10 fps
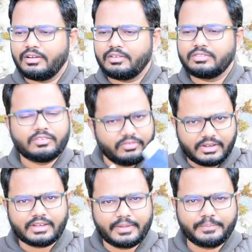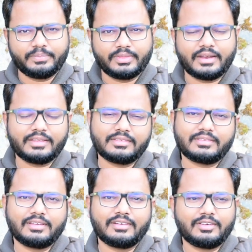the work, that is
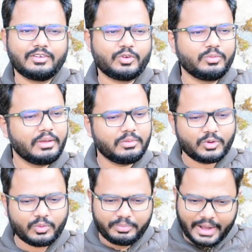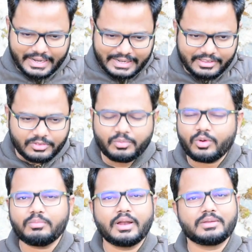to be able to practice more
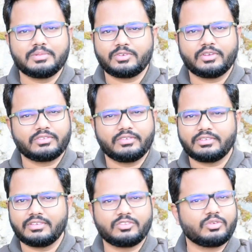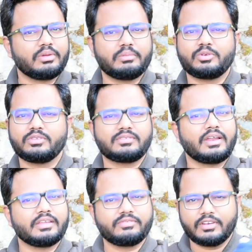multiple choice questions, to be able to
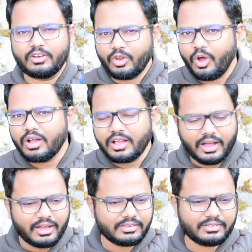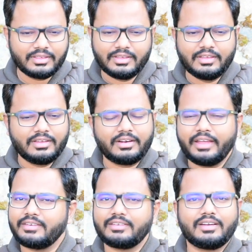study for long hours, right?
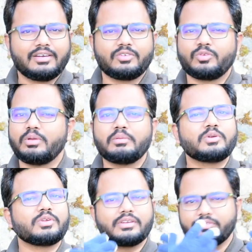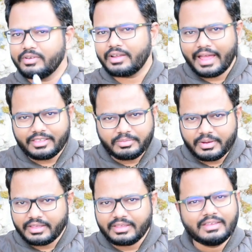To be able to refer as
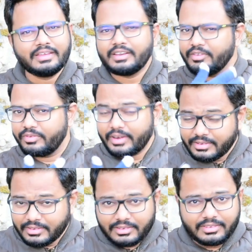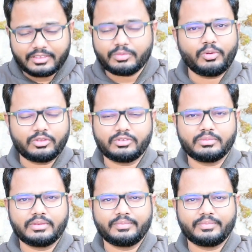many references as possible.